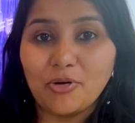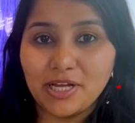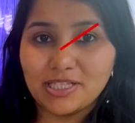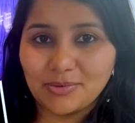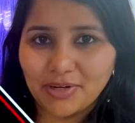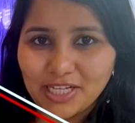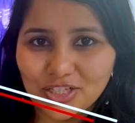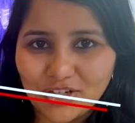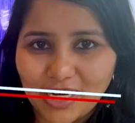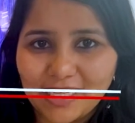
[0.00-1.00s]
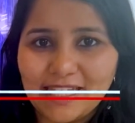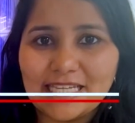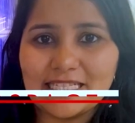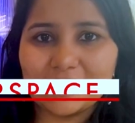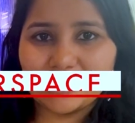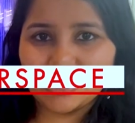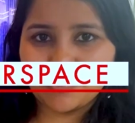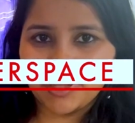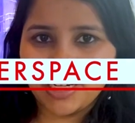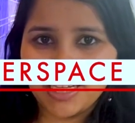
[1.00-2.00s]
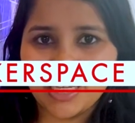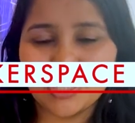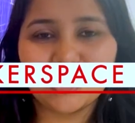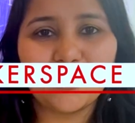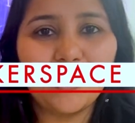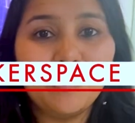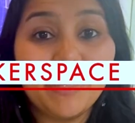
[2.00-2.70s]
points what? NJIT is this building. It's called